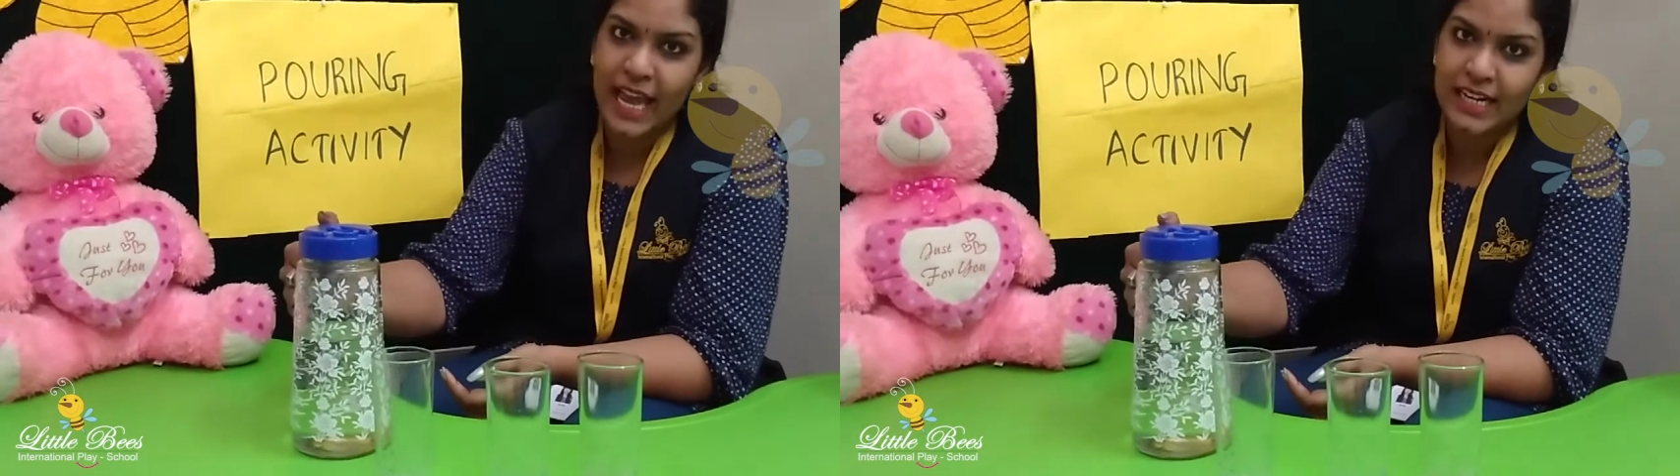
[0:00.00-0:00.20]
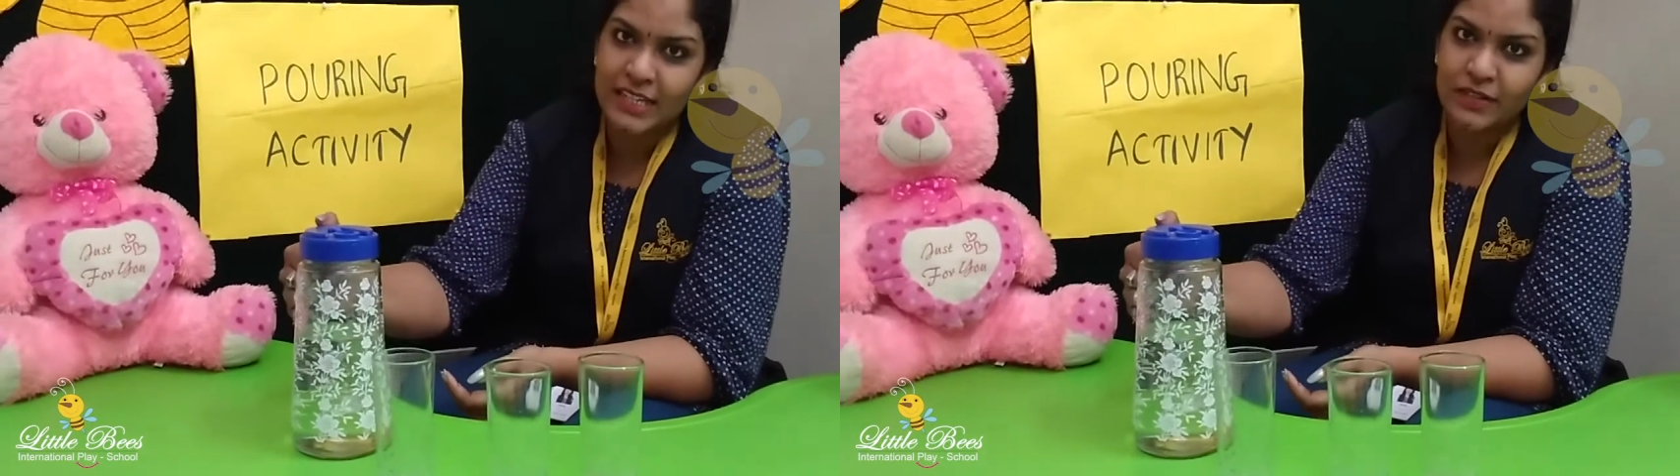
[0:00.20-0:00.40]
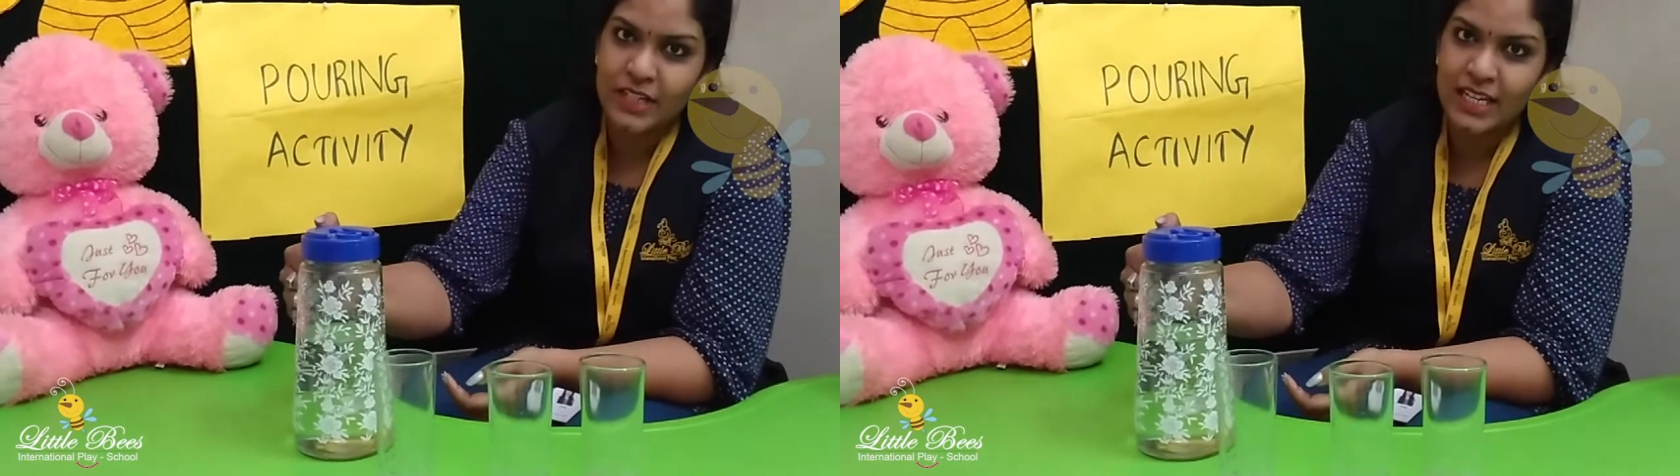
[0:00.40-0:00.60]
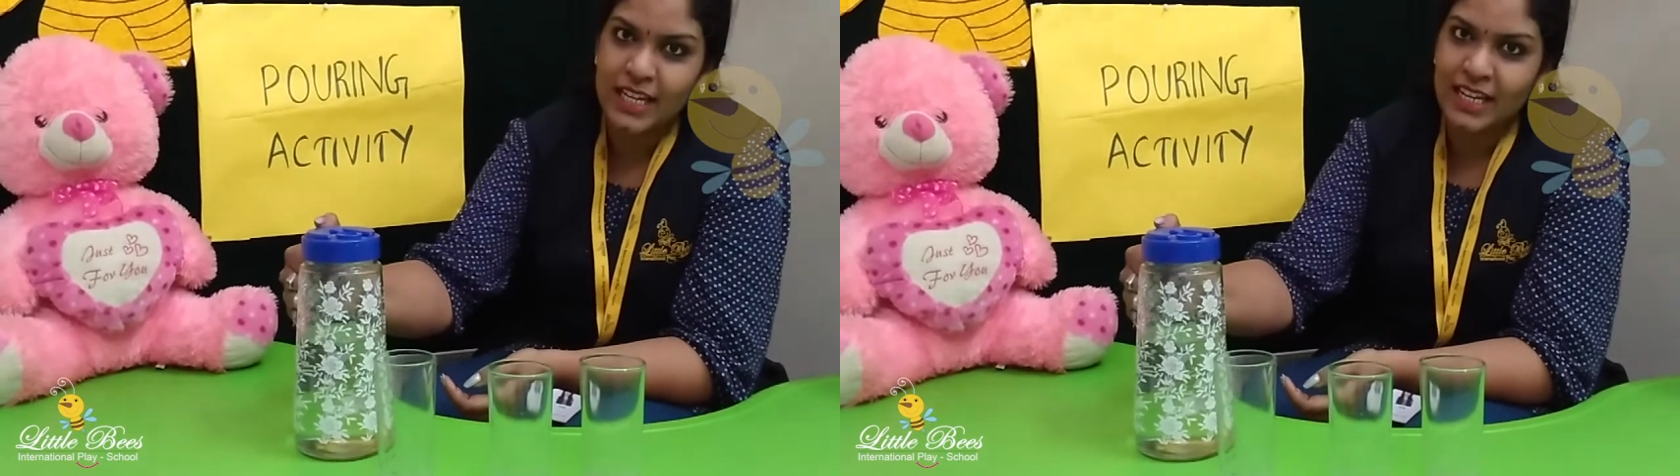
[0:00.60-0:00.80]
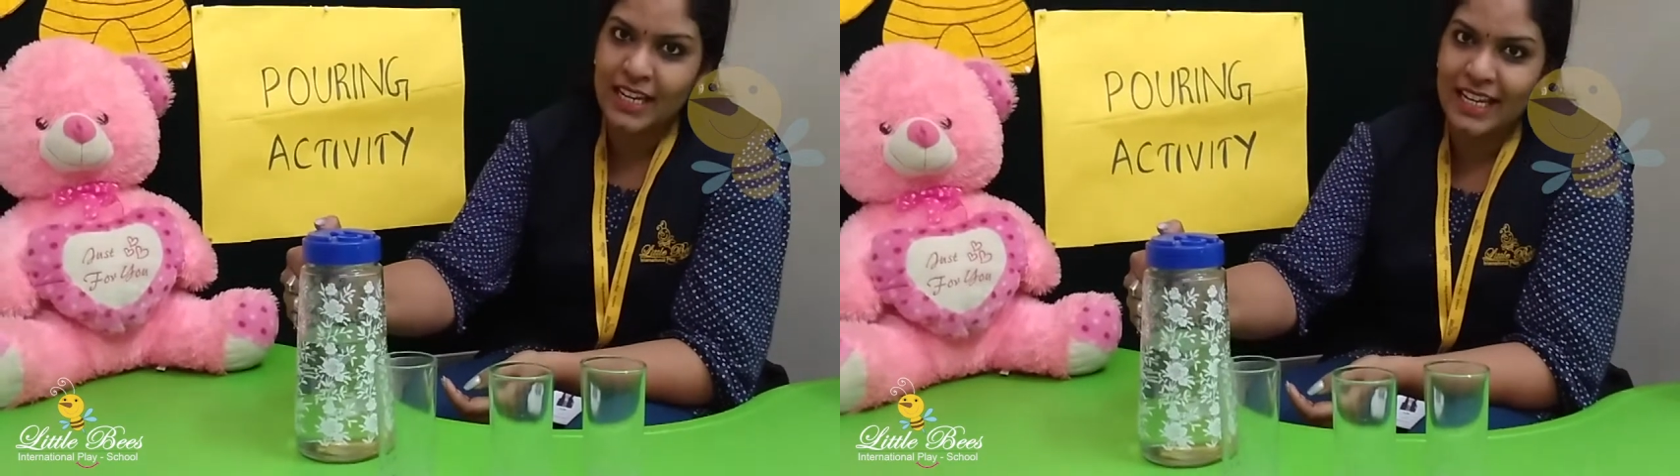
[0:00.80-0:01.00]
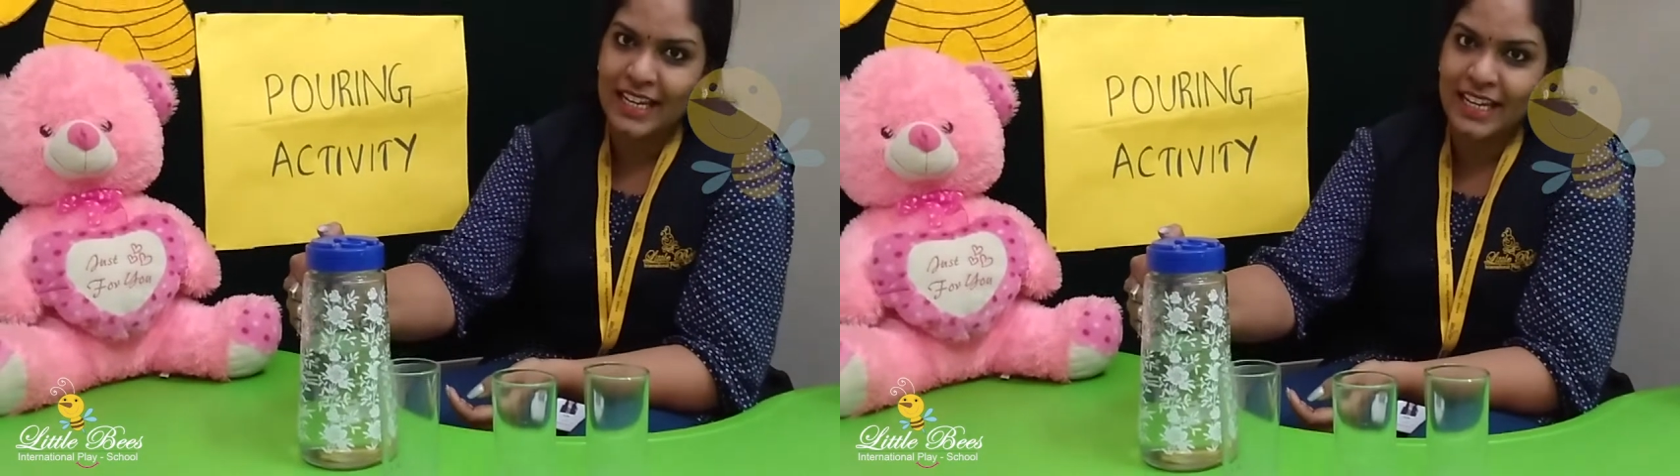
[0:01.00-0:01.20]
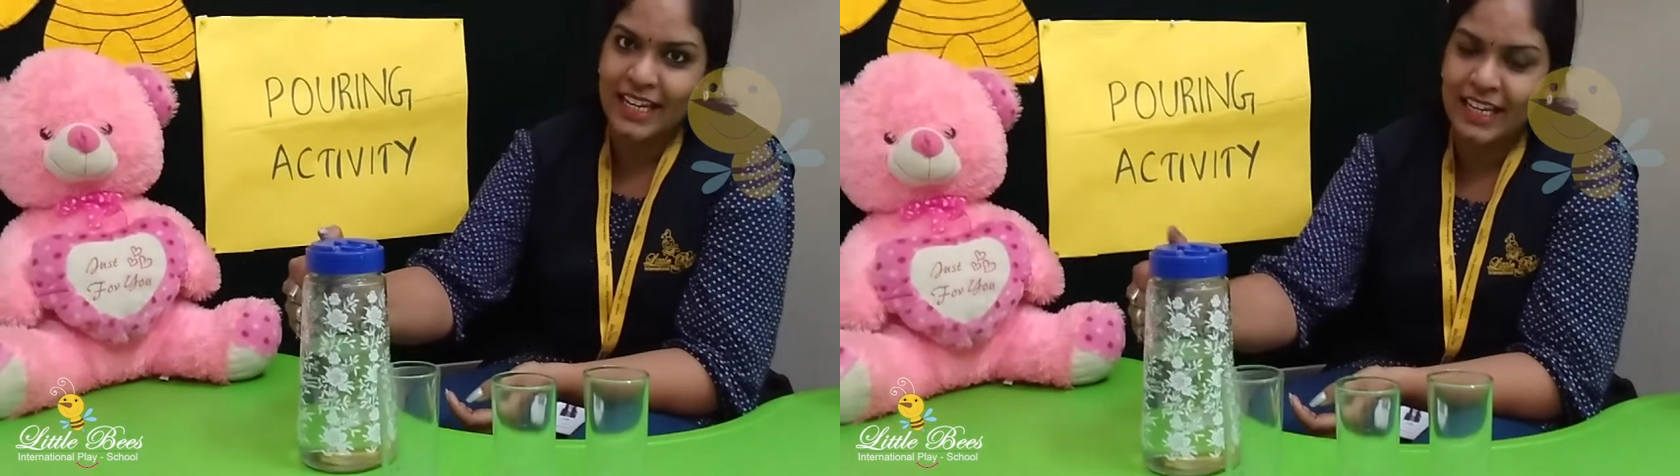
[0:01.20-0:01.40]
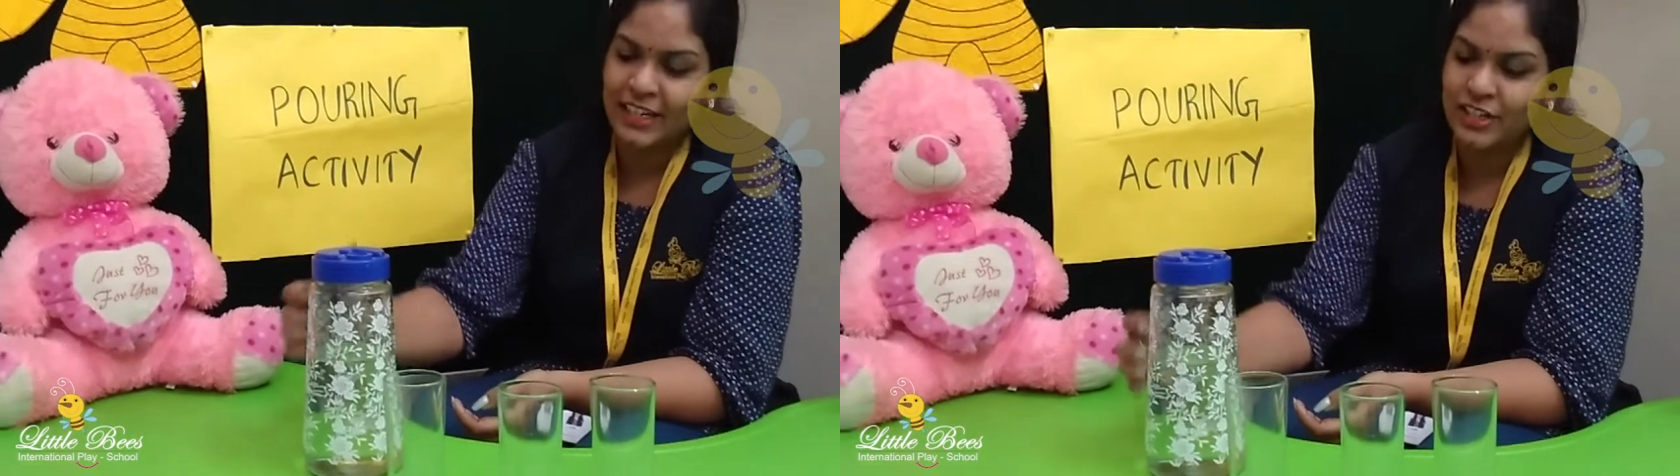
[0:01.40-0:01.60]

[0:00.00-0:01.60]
activity.